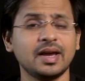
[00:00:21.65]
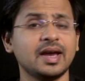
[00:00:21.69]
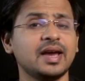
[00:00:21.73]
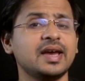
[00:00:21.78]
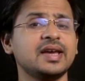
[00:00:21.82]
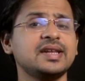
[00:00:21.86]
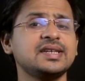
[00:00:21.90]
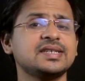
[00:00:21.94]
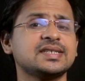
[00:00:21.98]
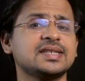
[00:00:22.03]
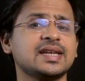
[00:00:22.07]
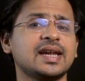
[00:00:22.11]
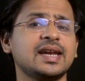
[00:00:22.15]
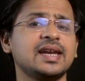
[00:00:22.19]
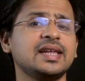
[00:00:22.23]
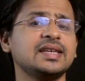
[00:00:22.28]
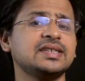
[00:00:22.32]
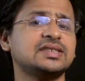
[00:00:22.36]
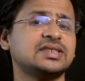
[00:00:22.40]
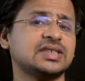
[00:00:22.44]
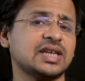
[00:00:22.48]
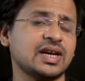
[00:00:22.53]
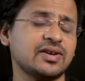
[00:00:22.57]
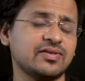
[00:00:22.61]
Installing
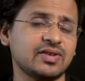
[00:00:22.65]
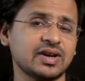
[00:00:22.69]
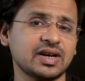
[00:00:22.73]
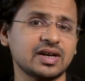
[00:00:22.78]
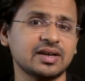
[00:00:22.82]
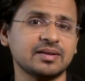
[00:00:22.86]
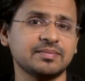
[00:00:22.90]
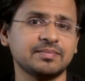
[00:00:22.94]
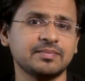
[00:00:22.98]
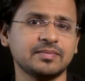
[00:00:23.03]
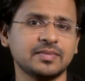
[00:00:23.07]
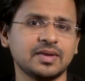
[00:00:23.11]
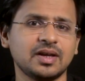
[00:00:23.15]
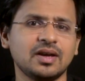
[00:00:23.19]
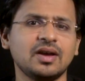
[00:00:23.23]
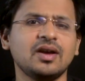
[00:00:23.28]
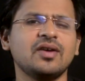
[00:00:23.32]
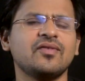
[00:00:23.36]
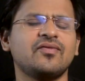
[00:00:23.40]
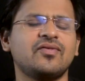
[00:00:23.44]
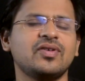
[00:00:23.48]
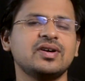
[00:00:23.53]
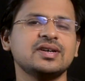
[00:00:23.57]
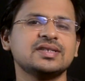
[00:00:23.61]
Java.
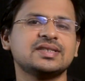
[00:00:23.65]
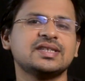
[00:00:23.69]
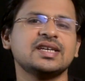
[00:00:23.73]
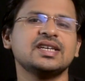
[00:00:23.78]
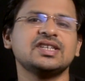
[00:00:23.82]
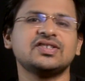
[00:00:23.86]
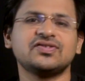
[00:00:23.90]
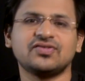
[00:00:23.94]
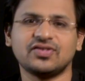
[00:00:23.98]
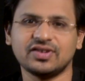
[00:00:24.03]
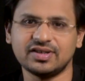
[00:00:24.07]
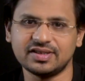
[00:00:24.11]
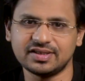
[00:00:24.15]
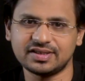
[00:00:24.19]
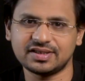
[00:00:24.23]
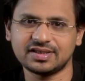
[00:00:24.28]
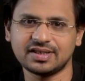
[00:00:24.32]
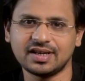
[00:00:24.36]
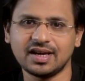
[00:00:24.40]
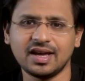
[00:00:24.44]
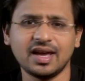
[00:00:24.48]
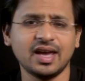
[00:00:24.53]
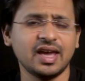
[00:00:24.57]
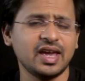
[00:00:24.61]
First things first,